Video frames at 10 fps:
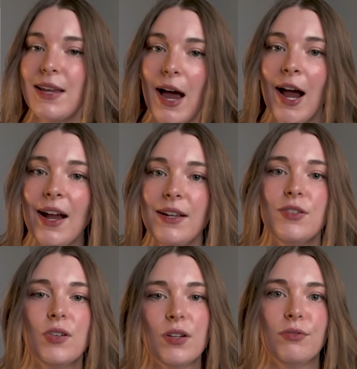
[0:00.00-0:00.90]
tied
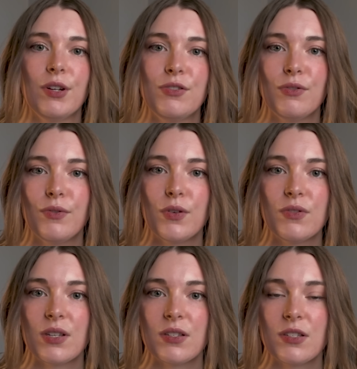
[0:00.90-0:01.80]
to Goodreads review
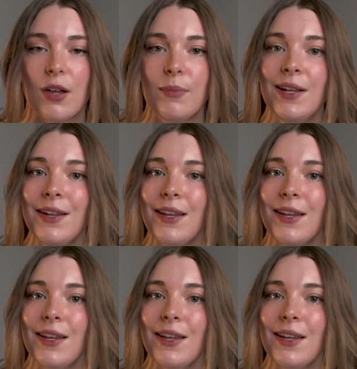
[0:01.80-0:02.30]
system,